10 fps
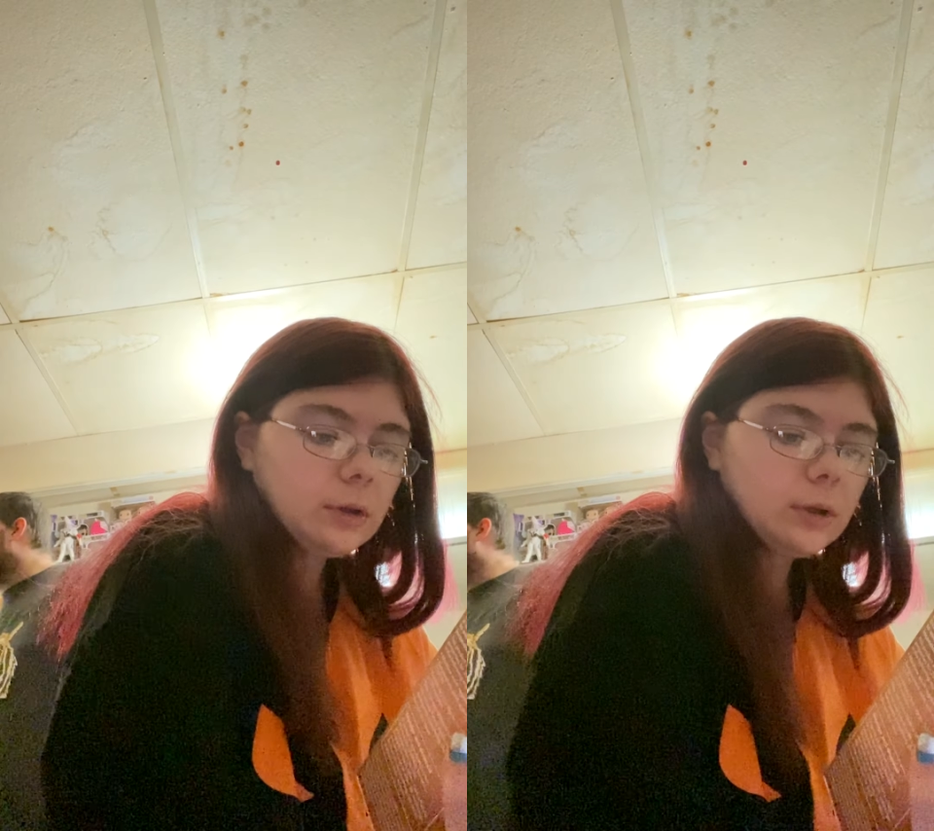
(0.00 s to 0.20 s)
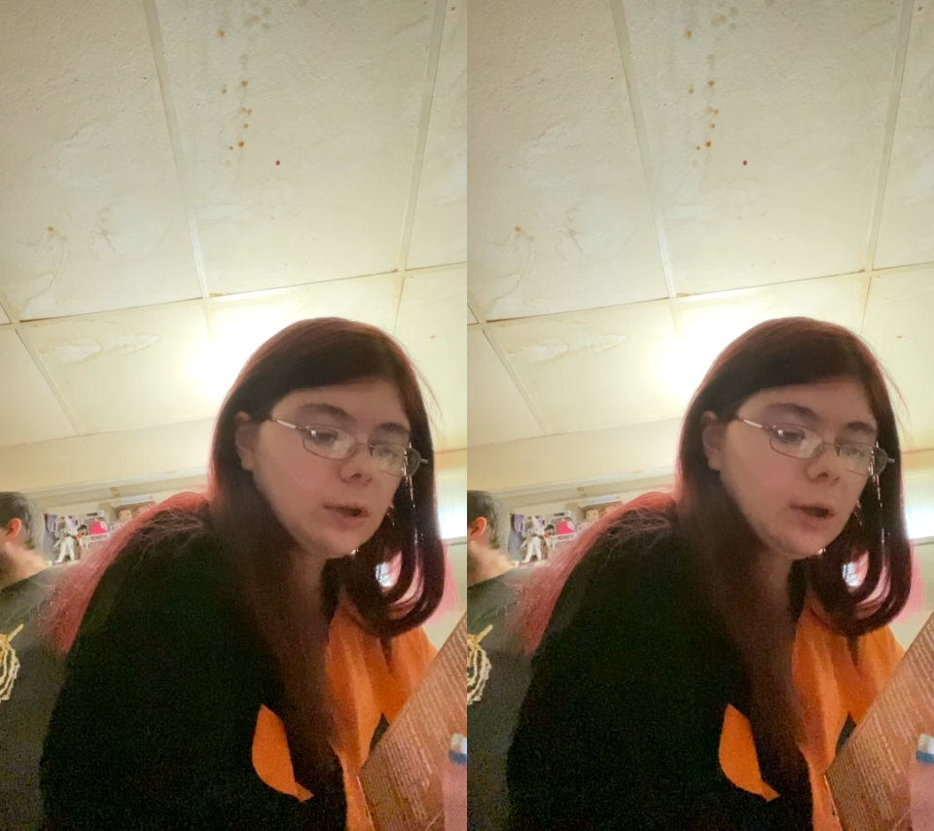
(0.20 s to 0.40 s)

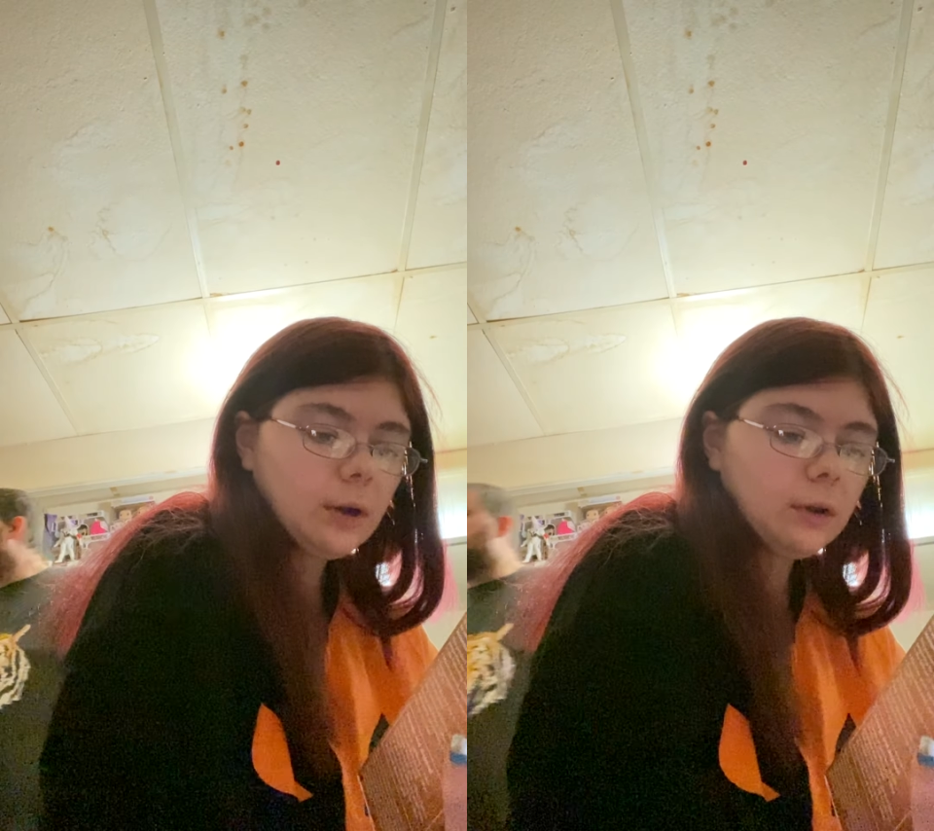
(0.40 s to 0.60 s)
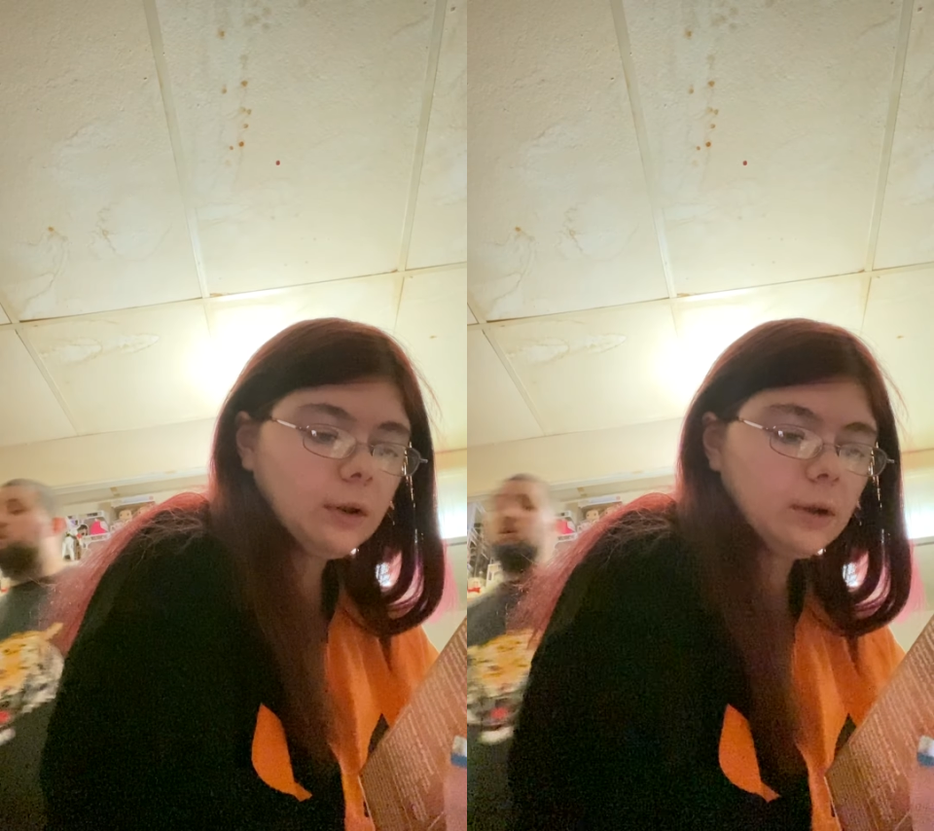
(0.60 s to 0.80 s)

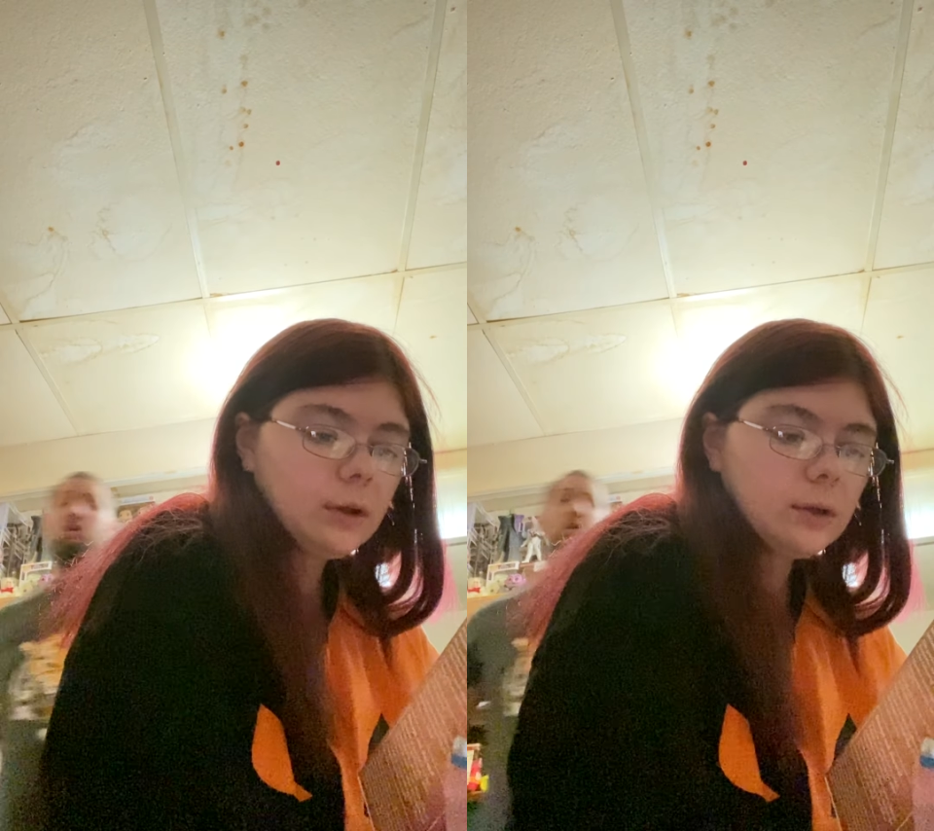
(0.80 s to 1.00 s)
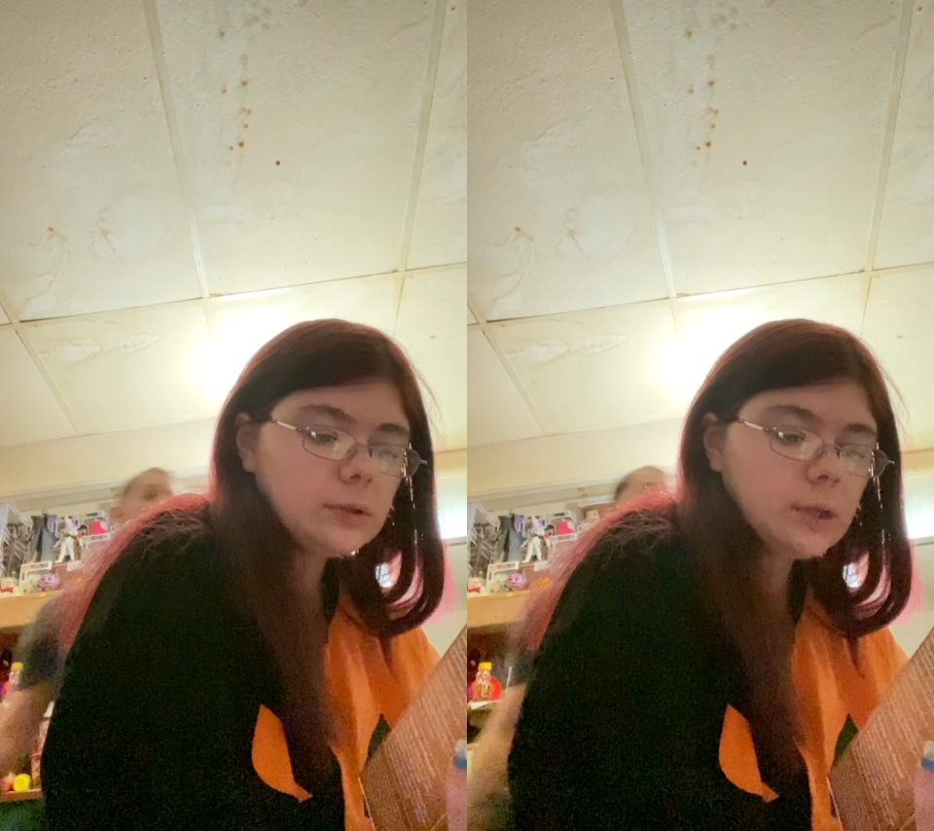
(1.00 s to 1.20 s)
Kill
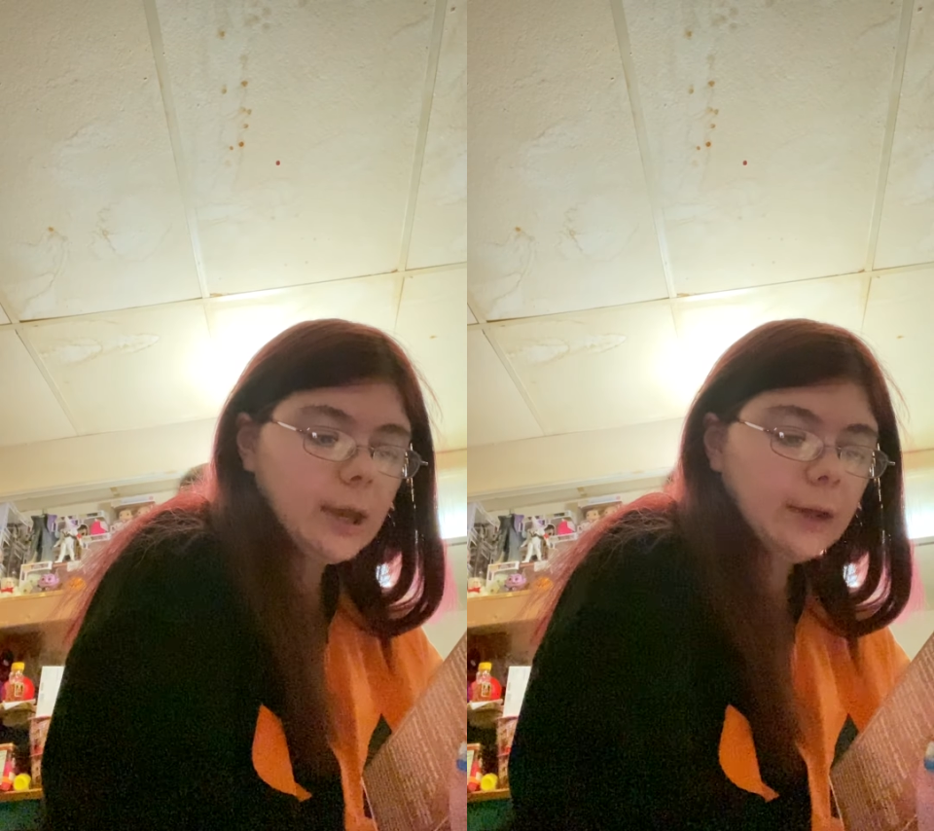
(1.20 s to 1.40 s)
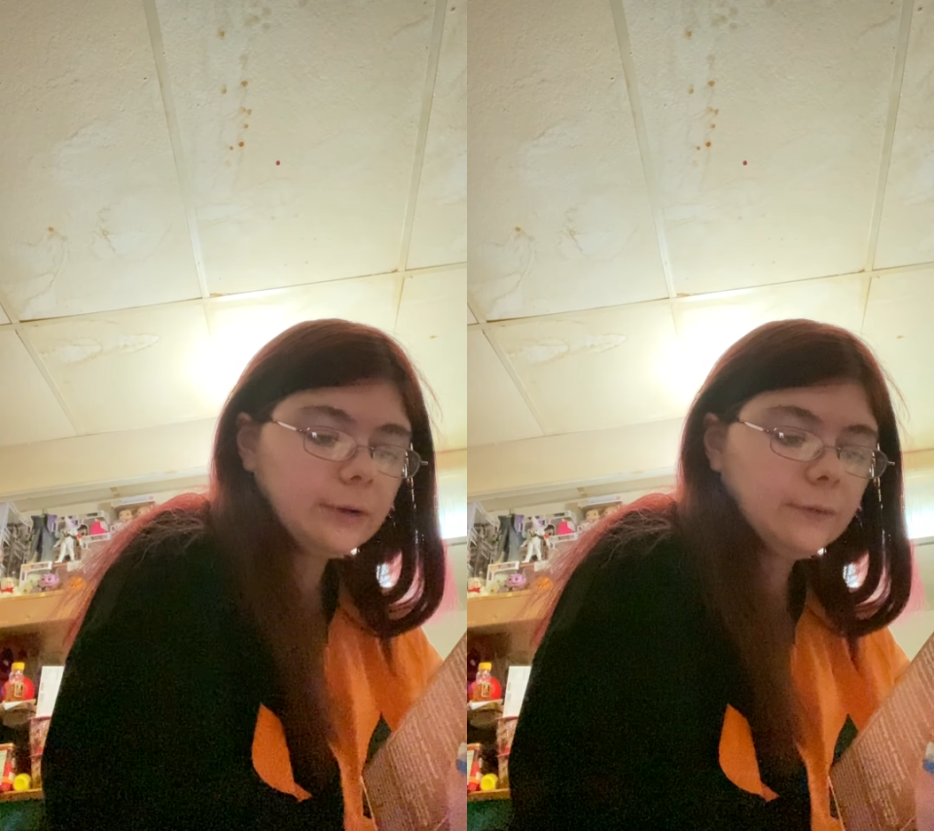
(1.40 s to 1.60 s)

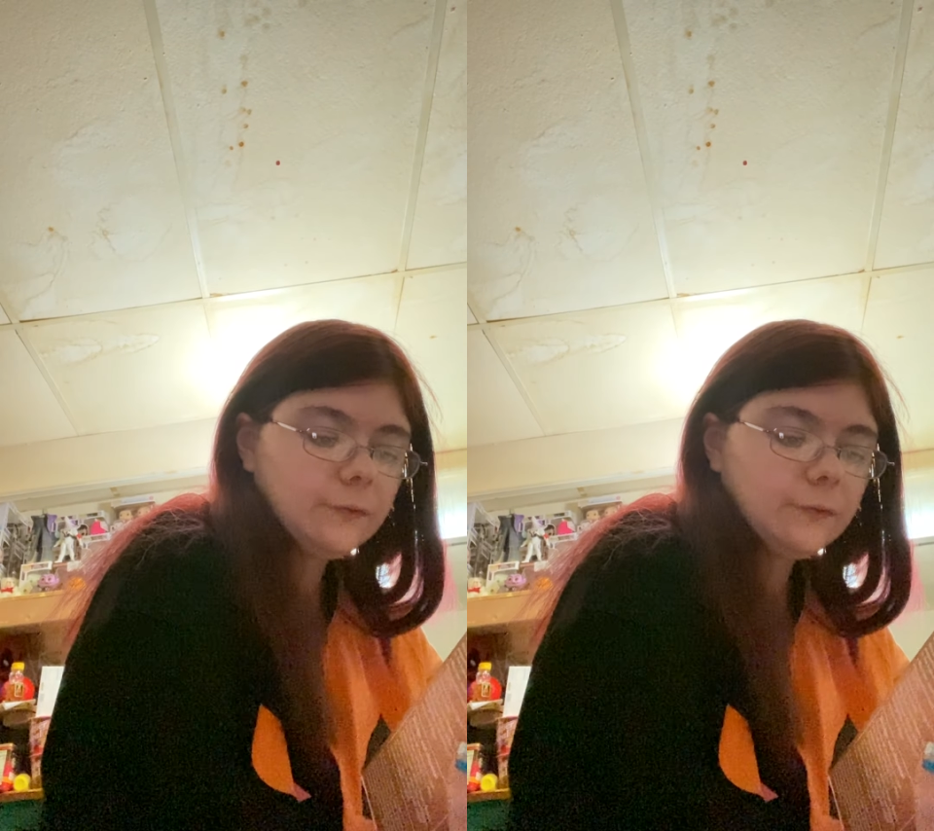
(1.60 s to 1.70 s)
athlete